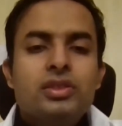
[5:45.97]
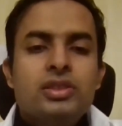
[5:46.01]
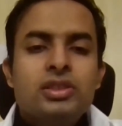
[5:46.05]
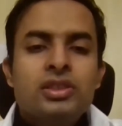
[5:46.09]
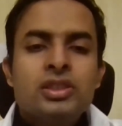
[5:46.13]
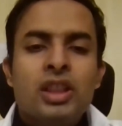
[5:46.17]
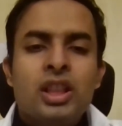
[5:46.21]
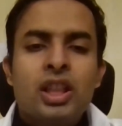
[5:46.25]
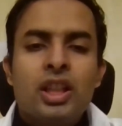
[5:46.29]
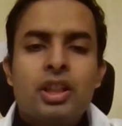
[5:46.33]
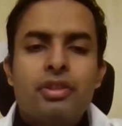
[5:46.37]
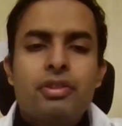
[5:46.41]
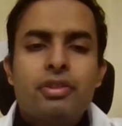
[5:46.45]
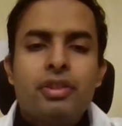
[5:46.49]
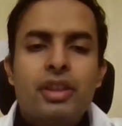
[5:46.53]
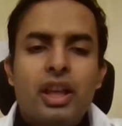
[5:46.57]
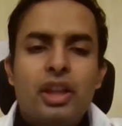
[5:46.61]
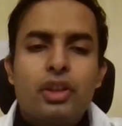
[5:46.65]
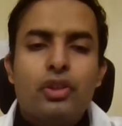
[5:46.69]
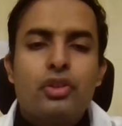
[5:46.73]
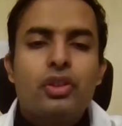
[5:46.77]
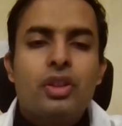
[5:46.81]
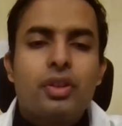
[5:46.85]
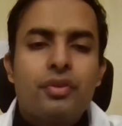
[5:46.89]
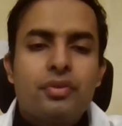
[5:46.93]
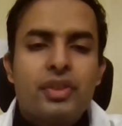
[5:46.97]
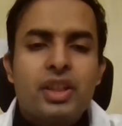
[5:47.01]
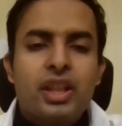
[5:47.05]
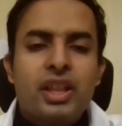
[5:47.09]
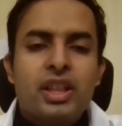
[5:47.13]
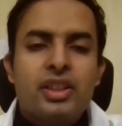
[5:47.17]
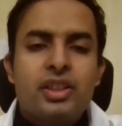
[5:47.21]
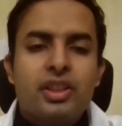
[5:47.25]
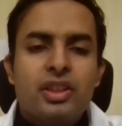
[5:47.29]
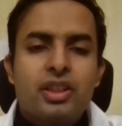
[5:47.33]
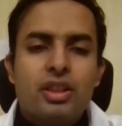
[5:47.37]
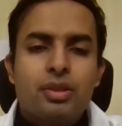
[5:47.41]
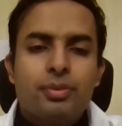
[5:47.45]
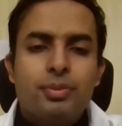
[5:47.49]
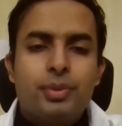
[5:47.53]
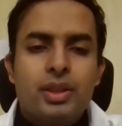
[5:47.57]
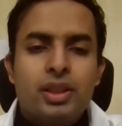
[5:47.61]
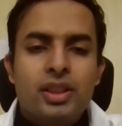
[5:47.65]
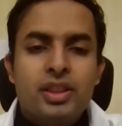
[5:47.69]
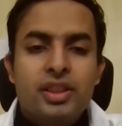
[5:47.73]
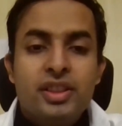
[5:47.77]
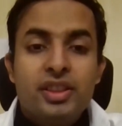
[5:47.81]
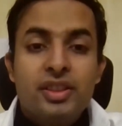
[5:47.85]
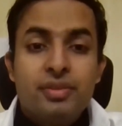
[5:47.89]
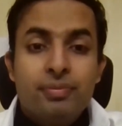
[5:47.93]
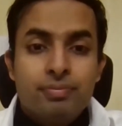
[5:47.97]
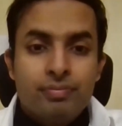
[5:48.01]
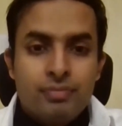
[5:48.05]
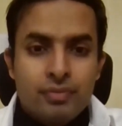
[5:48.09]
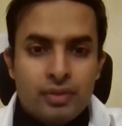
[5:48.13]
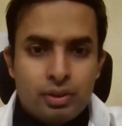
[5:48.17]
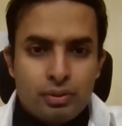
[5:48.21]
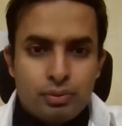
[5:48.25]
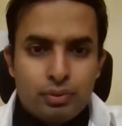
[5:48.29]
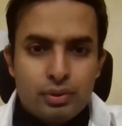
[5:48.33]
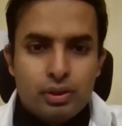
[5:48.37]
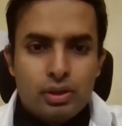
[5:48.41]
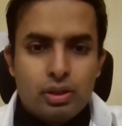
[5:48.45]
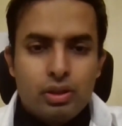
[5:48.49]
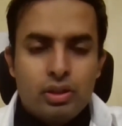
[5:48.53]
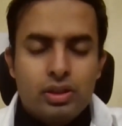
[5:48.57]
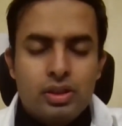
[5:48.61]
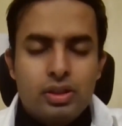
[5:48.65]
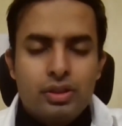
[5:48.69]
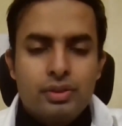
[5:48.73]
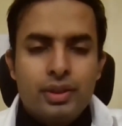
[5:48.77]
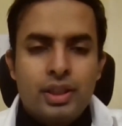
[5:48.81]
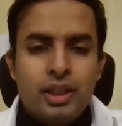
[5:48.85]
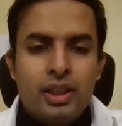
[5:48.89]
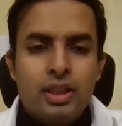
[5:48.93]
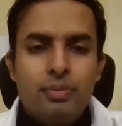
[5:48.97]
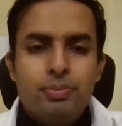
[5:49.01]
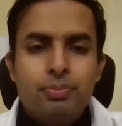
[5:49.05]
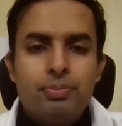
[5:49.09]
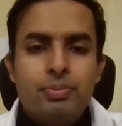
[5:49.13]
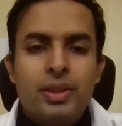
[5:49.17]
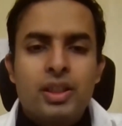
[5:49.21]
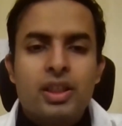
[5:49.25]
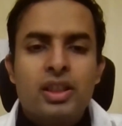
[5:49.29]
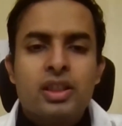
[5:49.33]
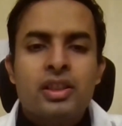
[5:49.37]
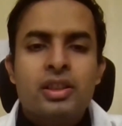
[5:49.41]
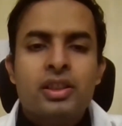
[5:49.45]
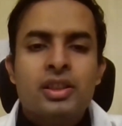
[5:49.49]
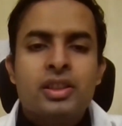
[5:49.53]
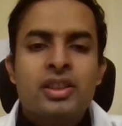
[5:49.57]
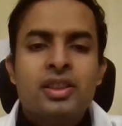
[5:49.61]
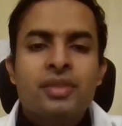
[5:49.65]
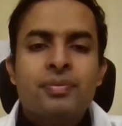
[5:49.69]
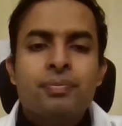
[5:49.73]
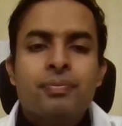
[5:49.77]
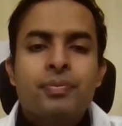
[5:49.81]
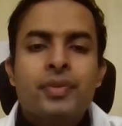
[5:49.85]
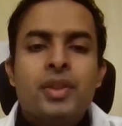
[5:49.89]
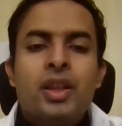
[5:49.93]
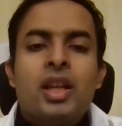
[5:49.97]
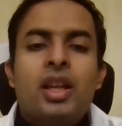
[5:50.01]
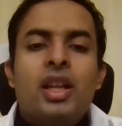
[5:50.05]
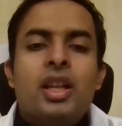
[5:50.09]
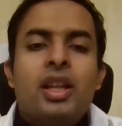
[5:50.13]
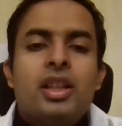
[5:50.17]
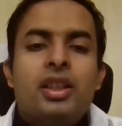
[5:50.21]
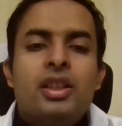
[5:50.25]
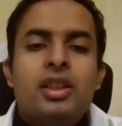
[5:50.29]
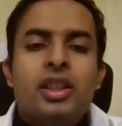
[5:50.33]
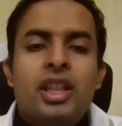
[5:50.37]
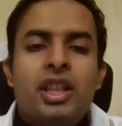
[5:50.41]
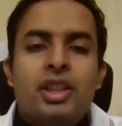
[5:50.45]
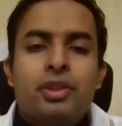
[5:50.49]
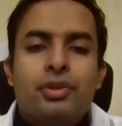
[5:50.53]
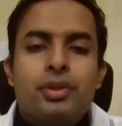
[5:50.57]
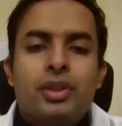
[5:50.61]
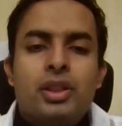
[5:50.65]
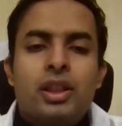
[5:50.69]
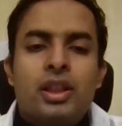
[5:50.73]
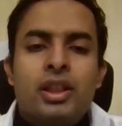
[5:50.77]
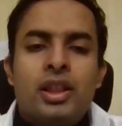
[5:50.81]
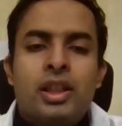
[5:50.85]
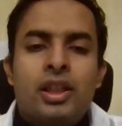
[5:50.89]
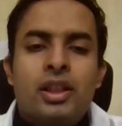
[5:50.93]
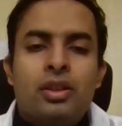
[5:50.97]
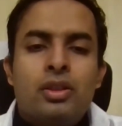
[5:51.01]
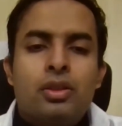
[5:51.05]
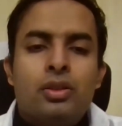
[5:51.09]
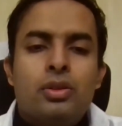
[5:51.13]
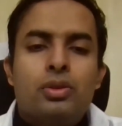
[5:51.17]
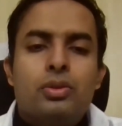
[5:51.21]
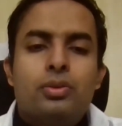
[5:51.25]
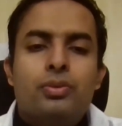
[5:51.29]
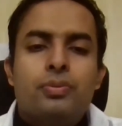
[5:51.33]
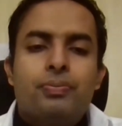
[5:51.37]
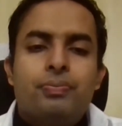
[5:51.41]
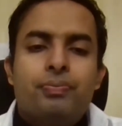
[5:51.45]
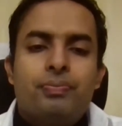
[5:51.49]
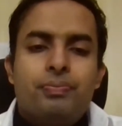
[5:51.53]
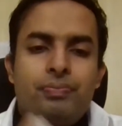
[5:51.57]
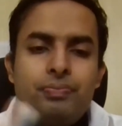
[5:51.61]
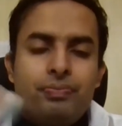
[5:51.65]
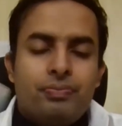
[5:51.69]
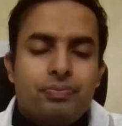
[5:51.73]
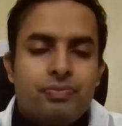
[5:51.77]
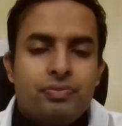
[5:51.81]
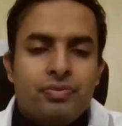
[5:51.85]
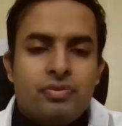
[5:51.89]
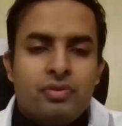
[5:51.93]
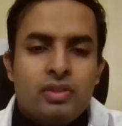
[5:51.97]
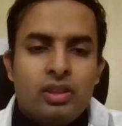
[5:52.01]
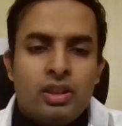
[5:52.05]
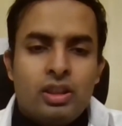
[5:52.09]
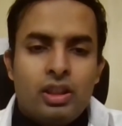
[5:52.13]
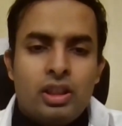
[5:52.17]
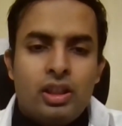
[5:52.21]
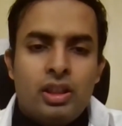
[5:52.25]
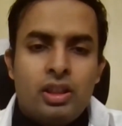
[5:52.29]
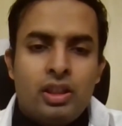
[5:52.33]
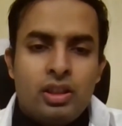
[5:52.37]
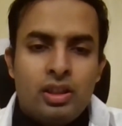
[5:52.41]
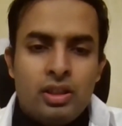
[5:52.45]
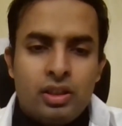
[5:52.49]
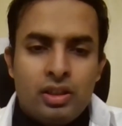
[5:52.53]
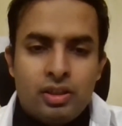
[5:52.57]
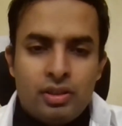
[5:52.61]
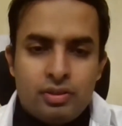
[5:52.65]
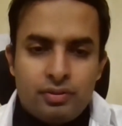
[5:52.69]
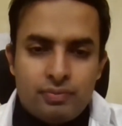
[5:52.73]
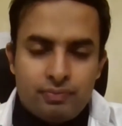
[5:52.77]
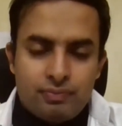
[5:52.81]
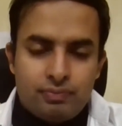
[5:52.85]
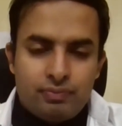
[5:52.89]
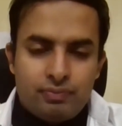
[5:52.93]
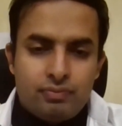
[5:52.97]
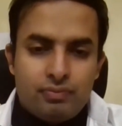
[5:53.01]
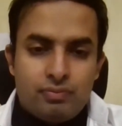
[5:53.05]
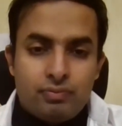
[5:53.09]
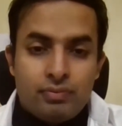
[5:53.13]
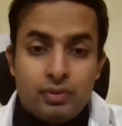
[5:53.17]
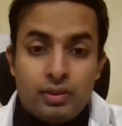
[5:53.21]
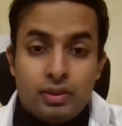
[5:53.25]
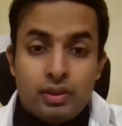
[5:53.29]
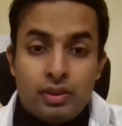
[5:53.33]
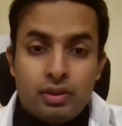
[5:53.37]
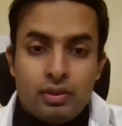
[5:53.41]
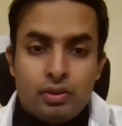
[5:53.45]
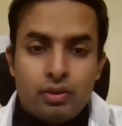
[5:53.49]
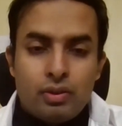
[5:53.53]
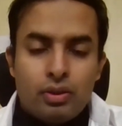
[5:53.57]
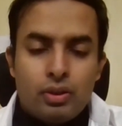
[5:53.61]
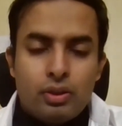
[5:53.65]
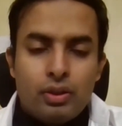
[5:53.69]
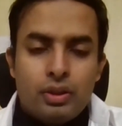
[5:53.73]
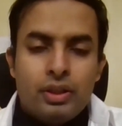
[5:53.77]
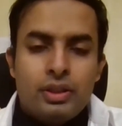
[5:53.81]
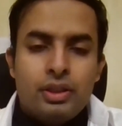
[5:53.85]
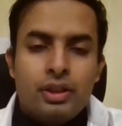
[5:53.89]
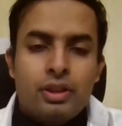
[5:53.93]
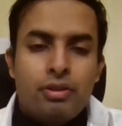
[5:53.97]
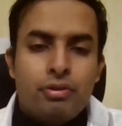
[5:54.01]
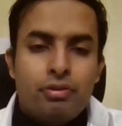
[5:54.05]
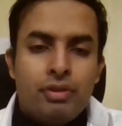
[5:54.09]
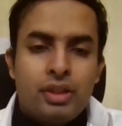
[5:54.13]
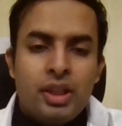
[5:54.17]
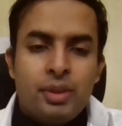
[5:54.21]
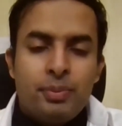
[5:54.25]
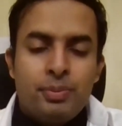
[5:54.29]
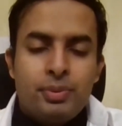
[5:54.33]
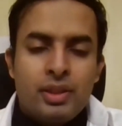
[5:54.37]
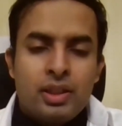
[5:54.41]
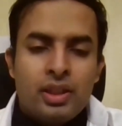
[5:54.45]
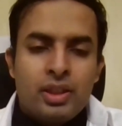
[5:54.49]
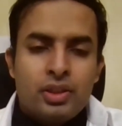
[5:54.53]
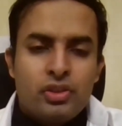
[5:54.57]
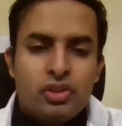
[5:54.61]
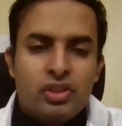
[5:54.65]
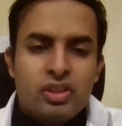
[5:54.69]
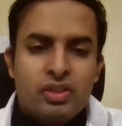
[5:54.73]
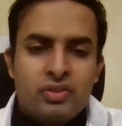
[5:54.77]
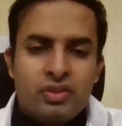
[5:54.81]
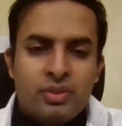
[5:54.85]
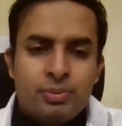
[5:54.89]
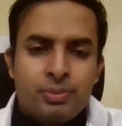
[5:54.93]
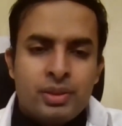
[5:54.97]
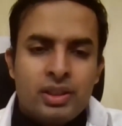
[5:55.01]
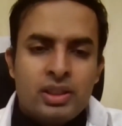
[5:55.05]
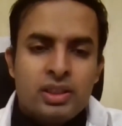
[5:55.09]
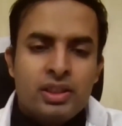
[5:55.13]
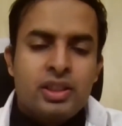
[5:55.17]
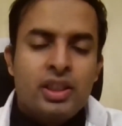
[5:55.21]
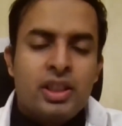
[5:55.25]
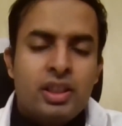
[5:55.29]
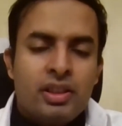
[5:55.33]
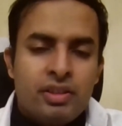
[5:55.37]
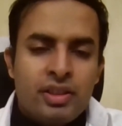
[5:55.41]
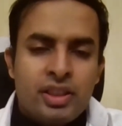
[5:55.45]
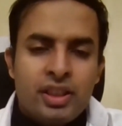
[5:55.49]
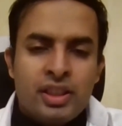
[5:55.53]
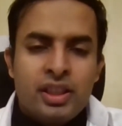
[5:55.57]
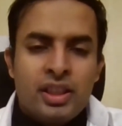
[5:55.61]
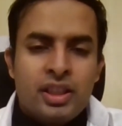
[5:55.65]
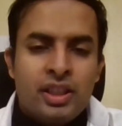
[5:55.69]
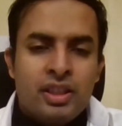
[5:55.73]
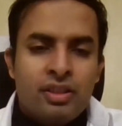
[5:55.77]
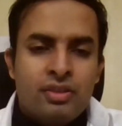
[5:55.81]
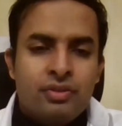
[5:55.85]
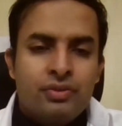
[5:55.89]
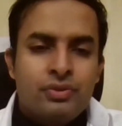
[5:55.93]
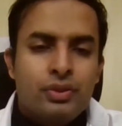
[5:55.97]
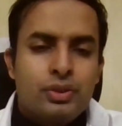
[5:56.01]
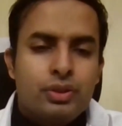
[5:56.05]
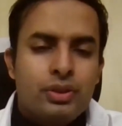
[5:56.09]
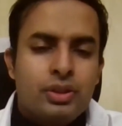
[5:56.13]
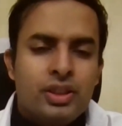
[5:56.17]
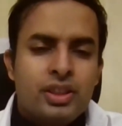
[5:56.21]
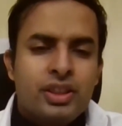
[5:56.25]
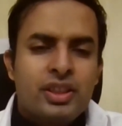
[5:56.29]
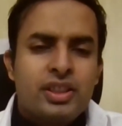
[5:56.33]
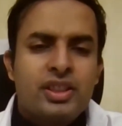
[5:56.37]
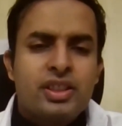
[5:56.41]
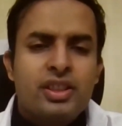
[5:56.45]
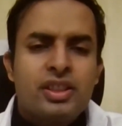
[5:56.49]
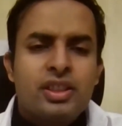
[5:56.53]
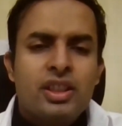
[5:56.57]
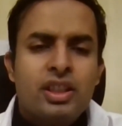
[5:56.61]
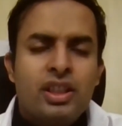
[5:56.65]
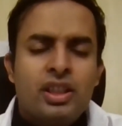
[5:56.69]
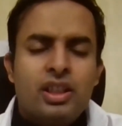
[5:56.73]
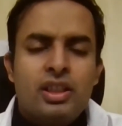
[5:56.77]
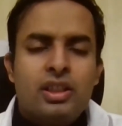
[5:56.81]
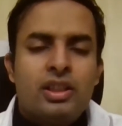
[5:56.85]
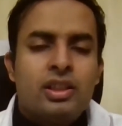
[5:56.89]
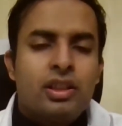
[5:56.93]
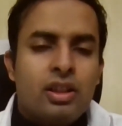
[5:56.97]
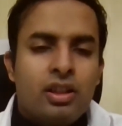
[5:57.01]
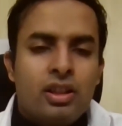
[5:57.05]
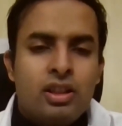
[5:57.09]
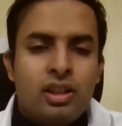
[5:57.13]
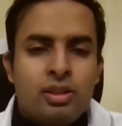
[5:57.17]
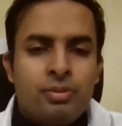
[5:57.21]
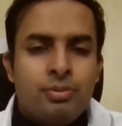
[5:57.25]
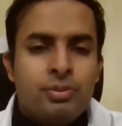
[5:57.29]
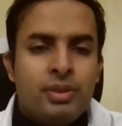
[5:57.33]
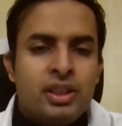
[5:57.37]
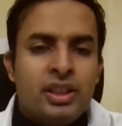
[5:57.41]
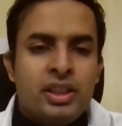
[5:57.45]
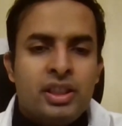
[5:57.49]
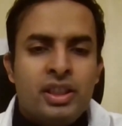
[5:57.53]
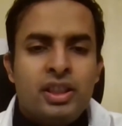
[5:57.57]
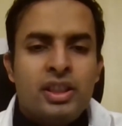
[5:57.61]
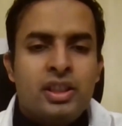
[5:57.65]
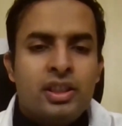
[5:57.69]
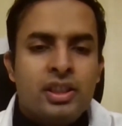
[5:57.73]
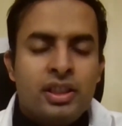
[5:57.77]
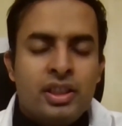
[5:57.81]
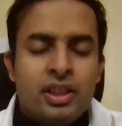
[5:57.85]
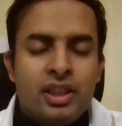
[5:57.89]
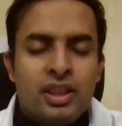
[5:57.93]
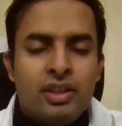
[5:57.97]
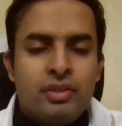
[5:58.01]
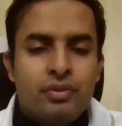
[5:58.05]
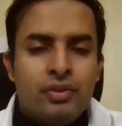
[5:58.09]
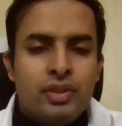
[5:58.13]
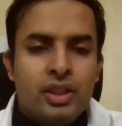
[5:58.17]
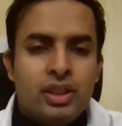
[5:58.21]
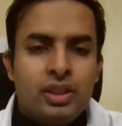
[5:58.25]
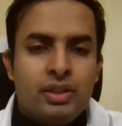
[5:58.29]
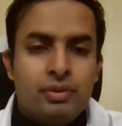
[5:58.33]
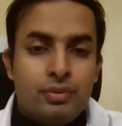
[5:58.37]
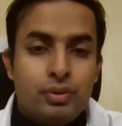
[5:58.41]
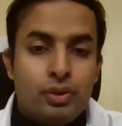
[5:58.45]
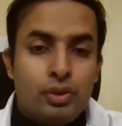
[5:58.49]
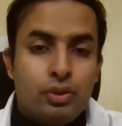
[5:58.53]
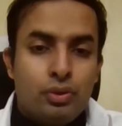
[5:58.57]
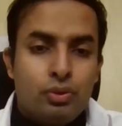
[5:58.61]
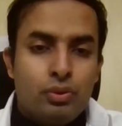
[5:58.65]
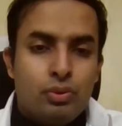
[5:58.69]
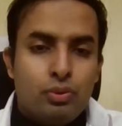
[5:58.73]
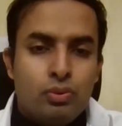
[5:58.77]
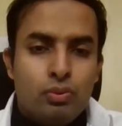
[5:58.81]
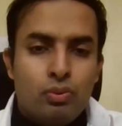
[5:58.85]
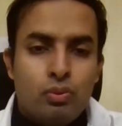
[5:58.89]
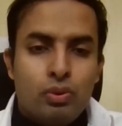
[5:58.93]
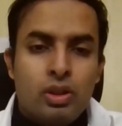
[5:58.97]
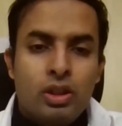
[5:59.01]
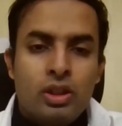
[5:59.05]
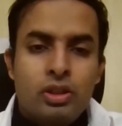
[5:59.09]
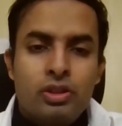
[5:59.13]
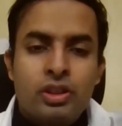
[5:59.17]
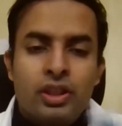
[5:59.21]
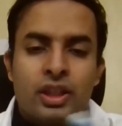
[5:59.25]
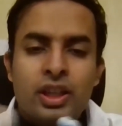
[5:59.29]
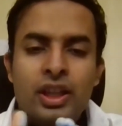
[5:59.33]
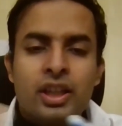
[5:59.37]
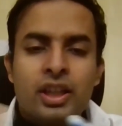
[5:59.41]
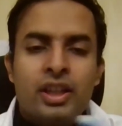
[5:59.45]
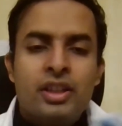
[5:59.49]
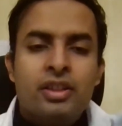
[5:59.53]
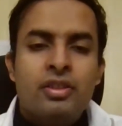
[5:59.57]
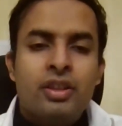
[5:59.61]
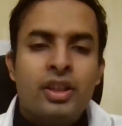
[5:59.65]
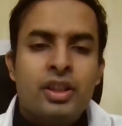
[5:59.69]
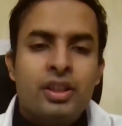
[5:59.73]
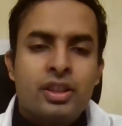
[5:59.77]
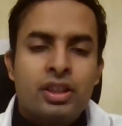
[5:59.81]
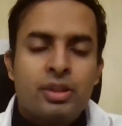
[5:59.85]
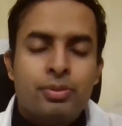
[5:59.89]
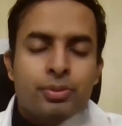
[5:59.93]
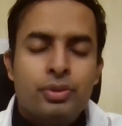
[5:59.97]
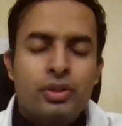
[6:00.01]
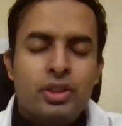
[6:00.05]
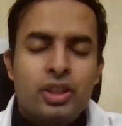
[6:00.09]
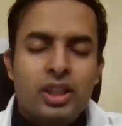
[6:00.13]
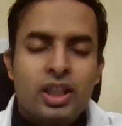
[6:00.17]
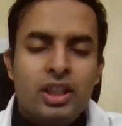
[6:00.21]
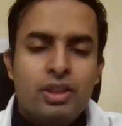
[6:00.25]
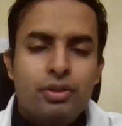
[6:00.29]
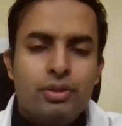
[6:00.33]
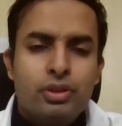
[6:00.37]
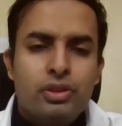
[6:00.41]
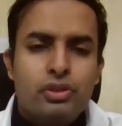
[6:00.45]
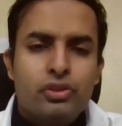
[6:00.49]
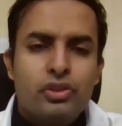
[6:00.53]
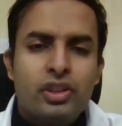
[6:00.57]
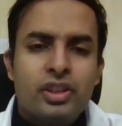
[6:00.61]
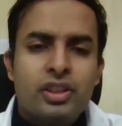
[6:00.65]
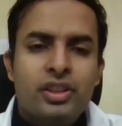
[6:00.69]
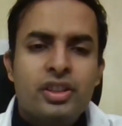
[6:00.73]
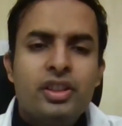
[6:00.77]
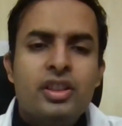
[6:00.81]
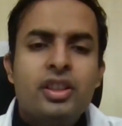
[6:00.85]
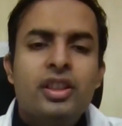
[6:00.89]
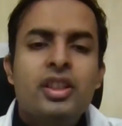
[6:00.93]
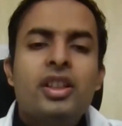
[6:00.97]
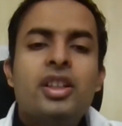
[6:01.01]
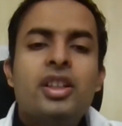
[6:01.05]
the creation of theater commands, will also help because these will allow the three branches of the military, the Air Force, the Army, and the Navy, to work together and communicate with each other.